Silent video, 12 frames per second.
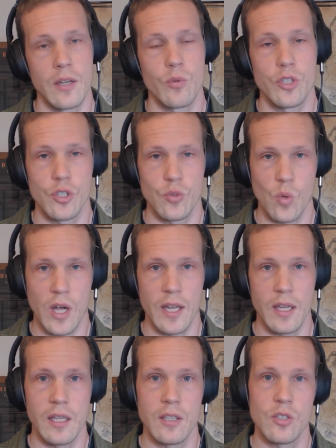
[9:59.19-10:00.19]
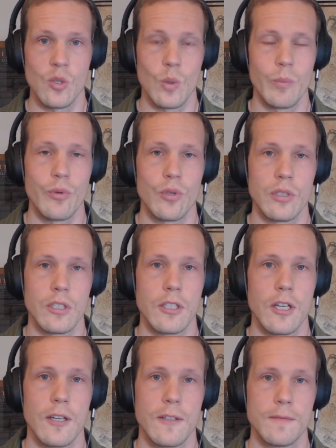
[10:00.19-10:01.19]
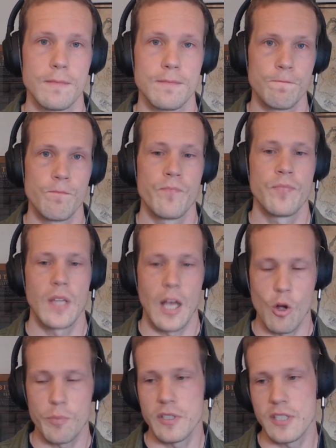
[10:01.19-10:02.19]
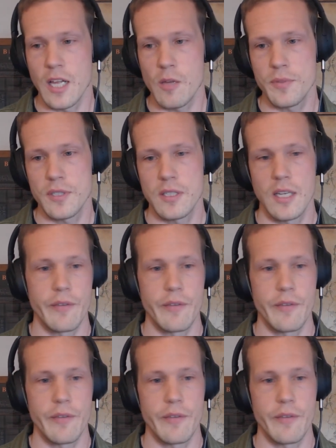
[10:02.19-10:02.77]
which is why it is so important. I hope this helps.